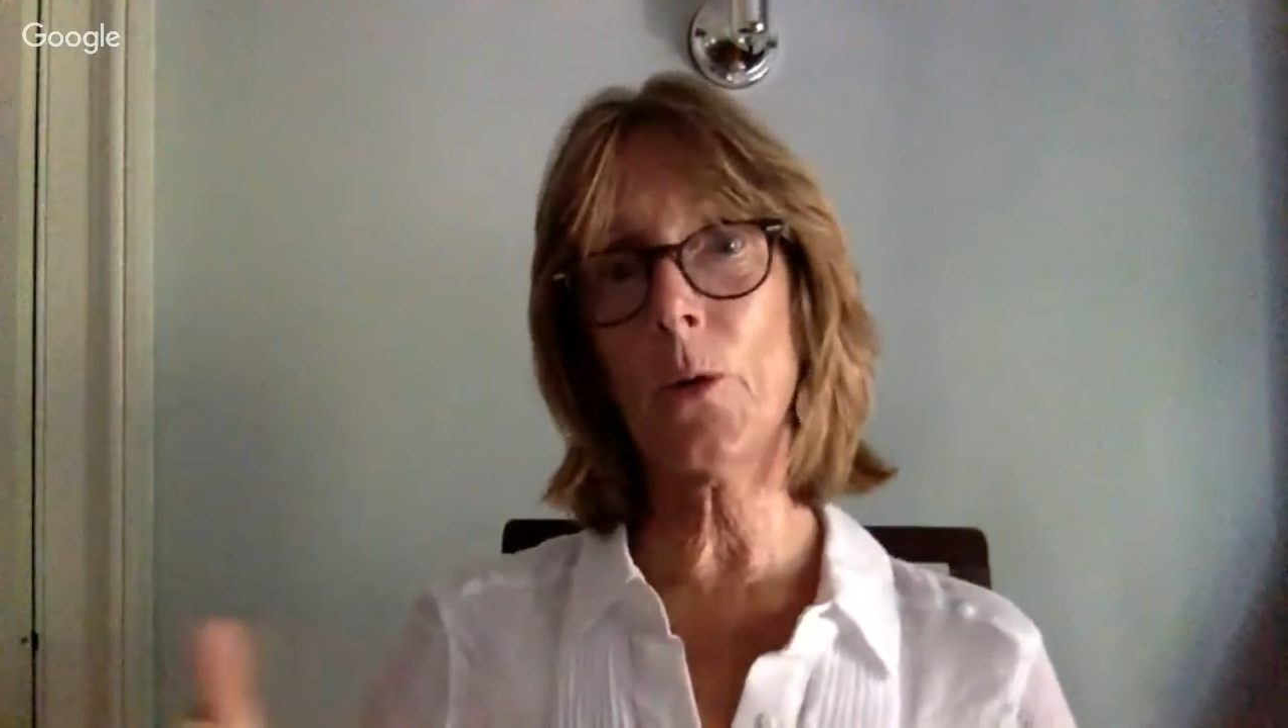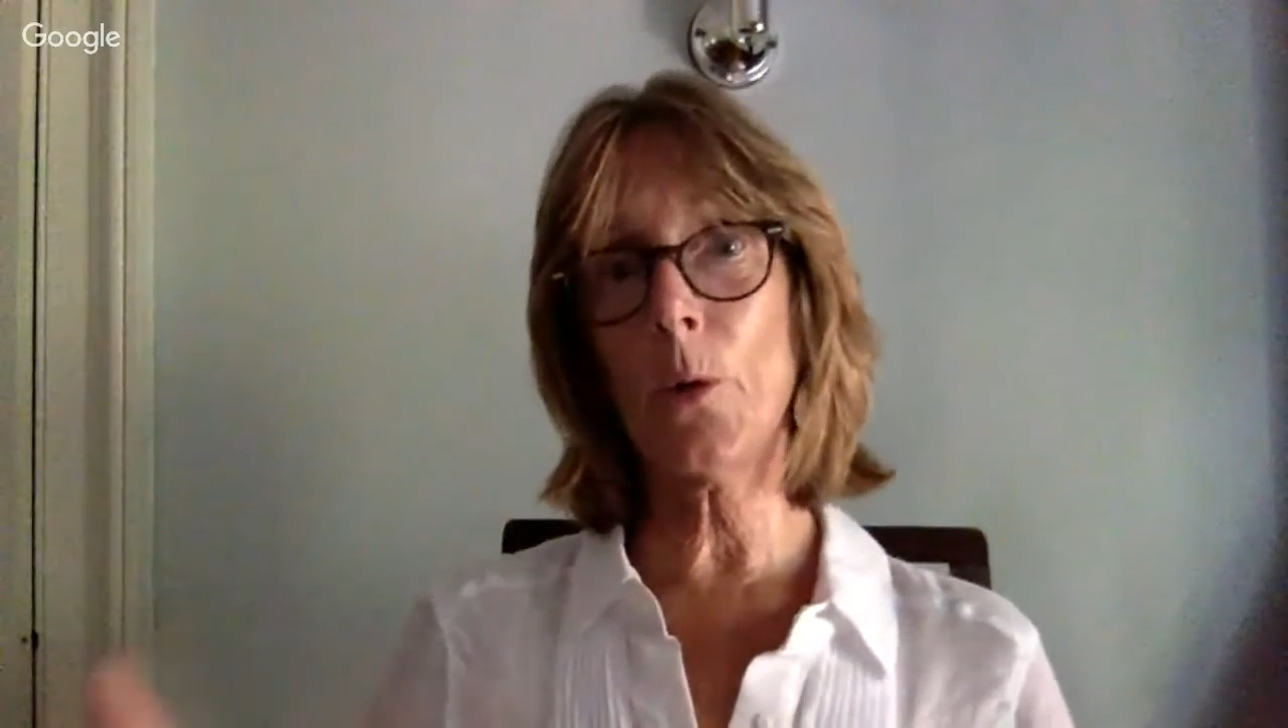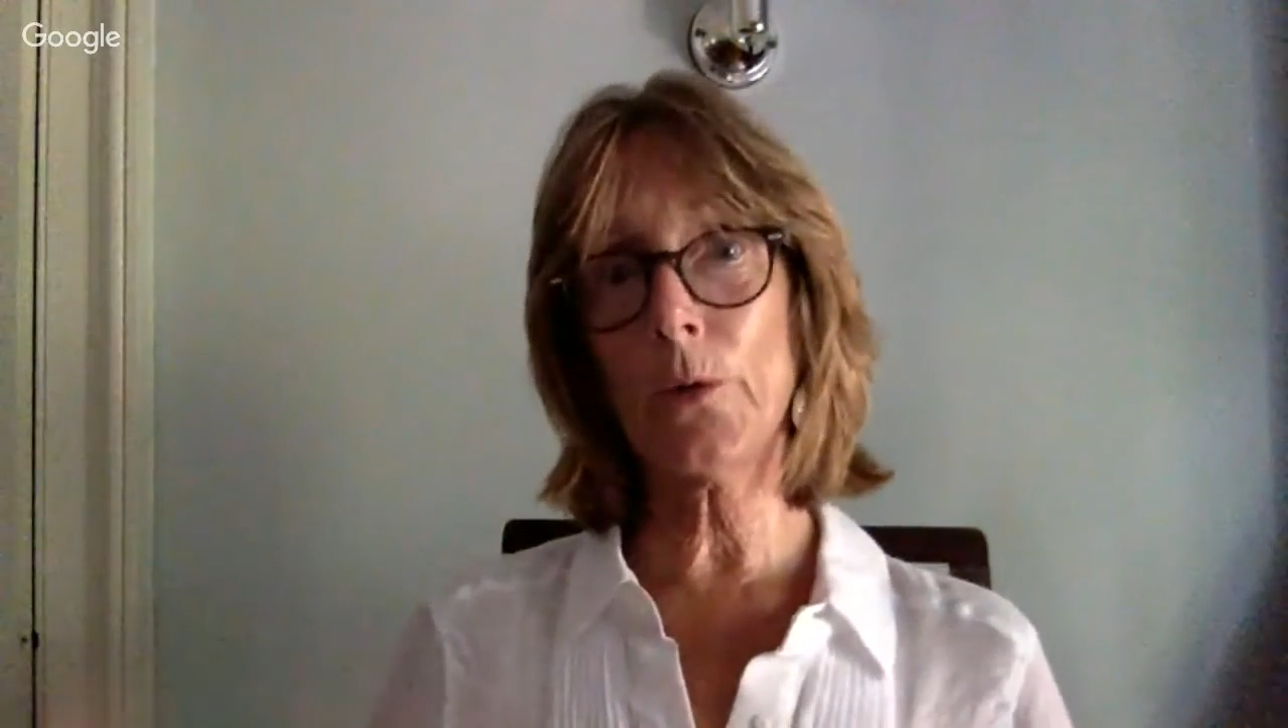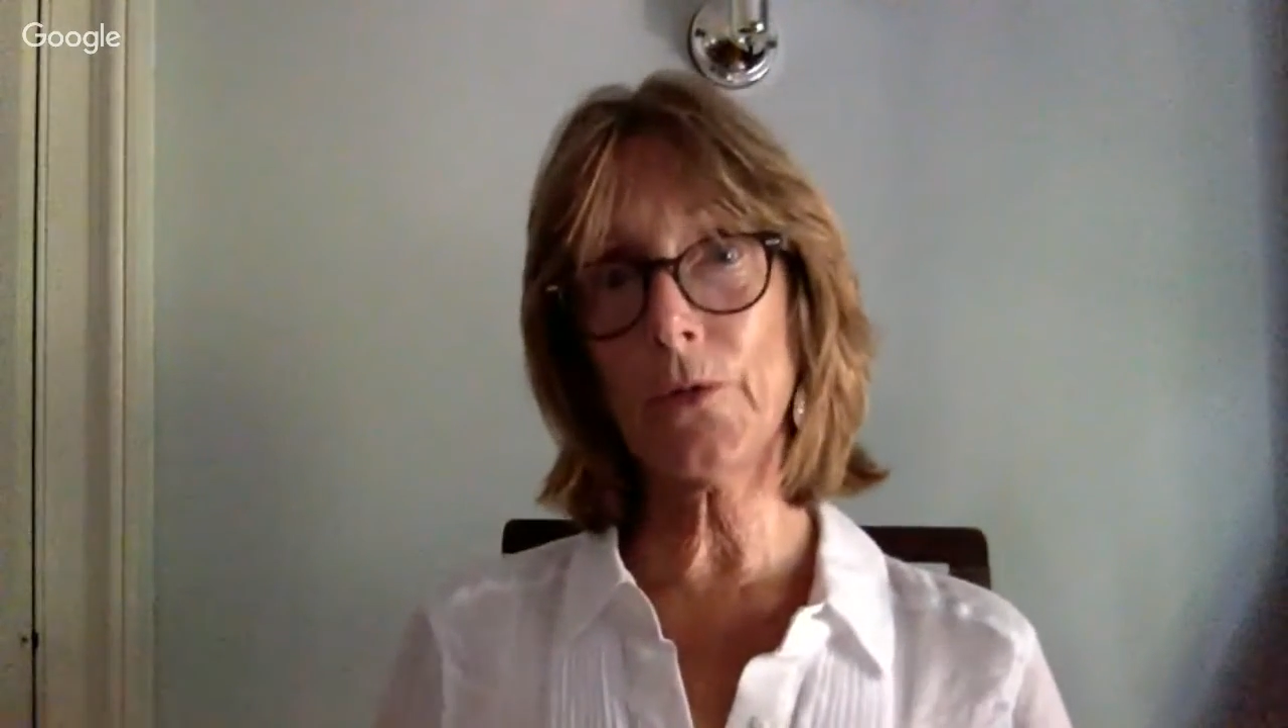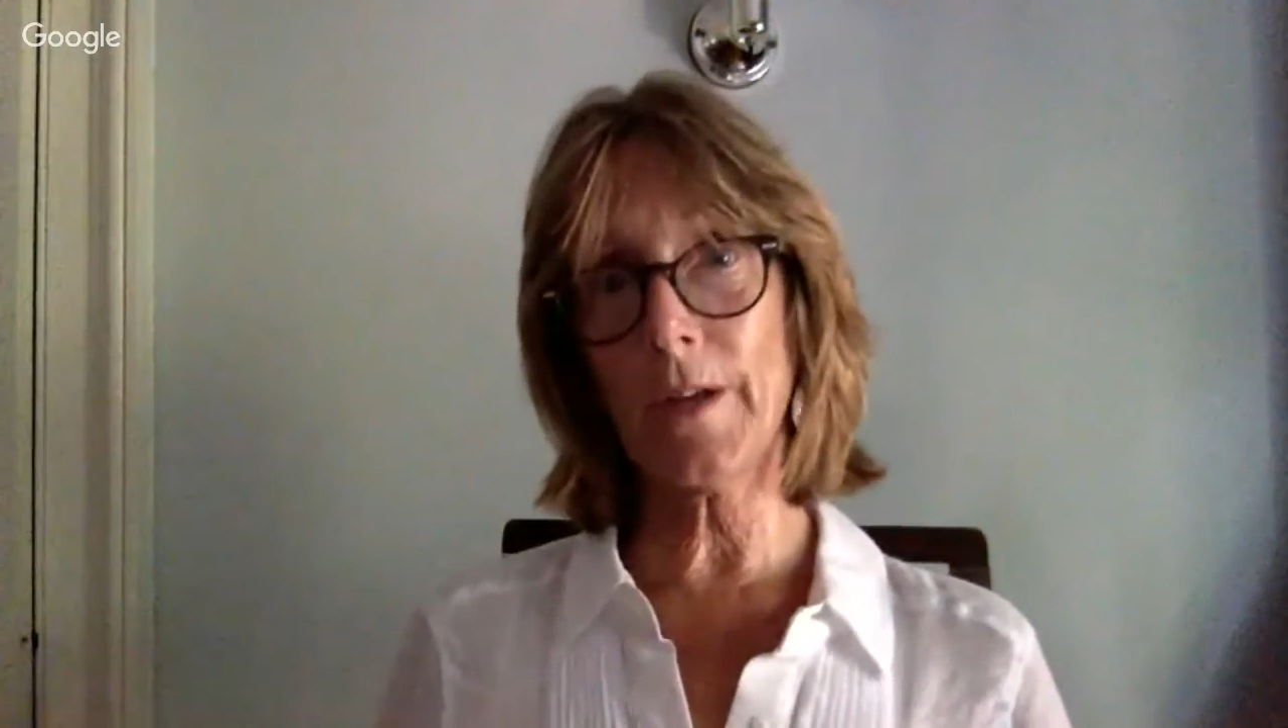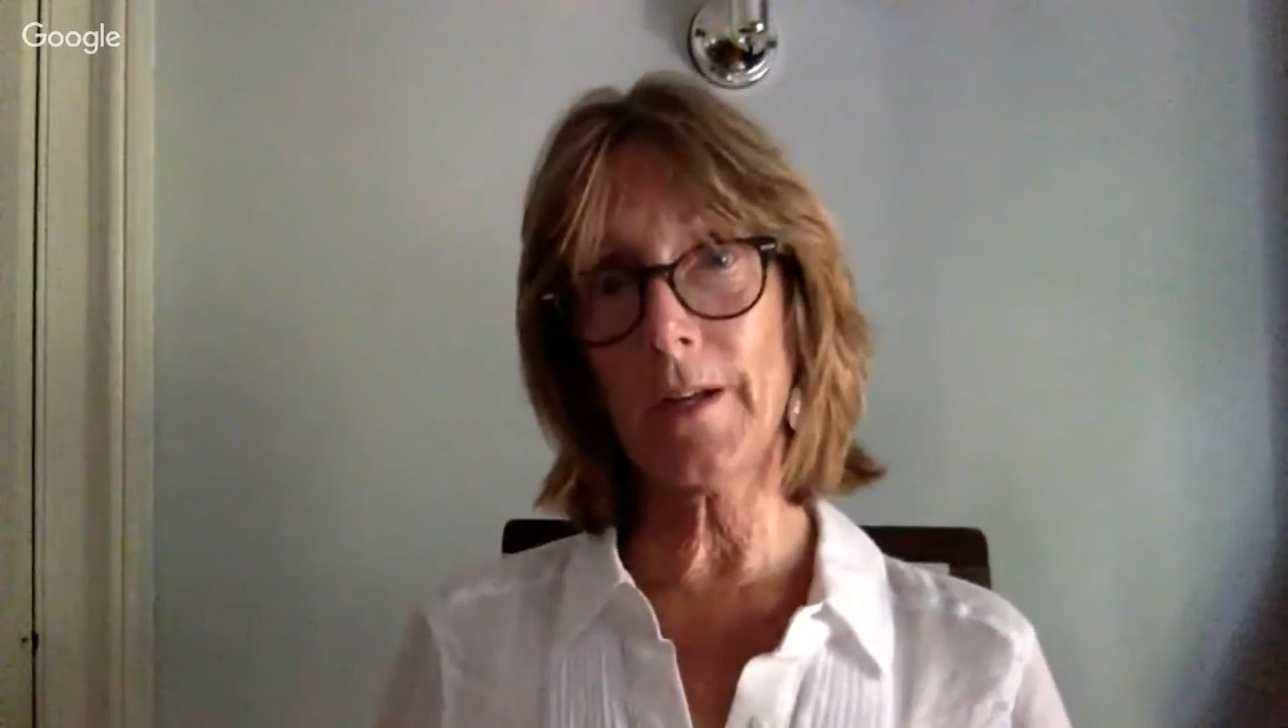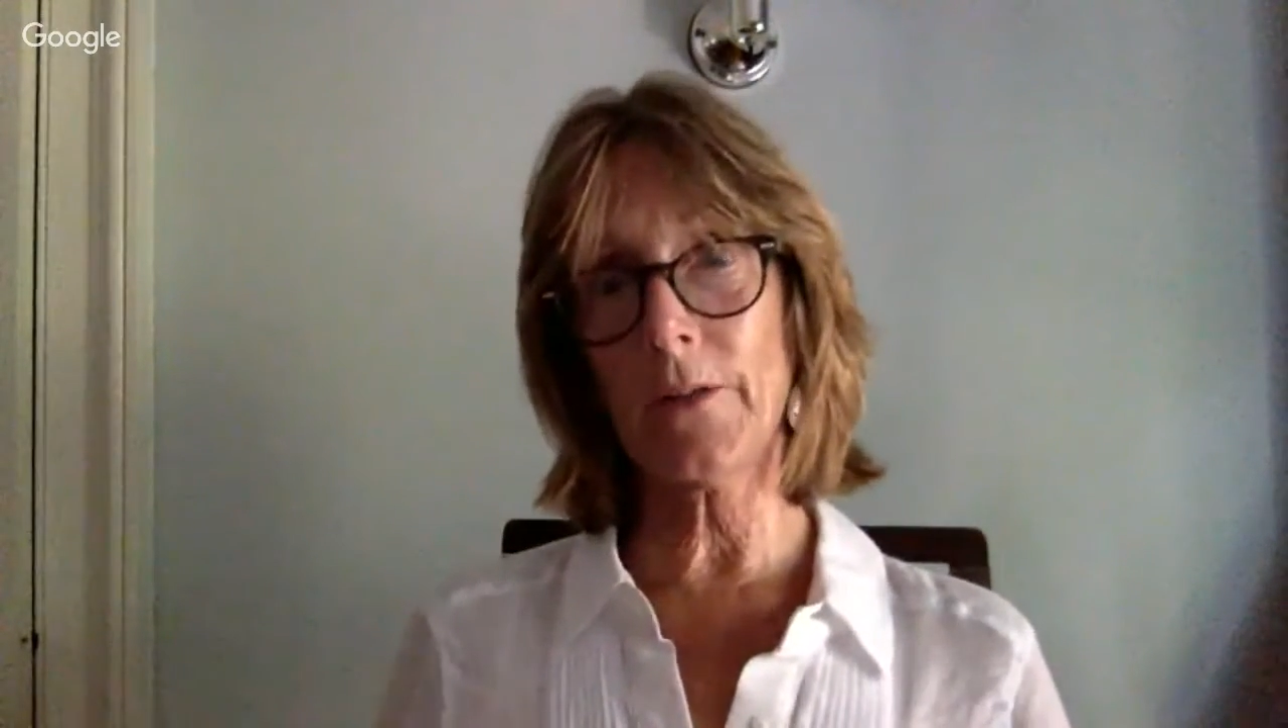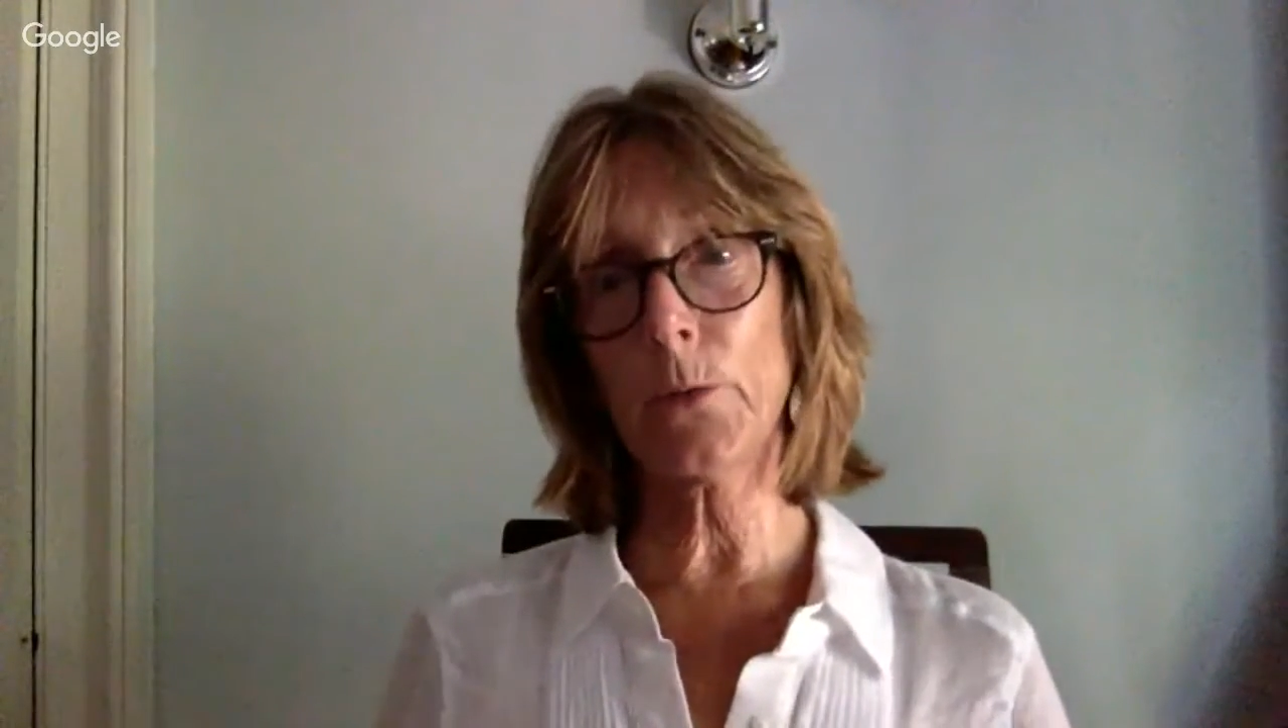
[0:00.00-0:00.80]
goal setting.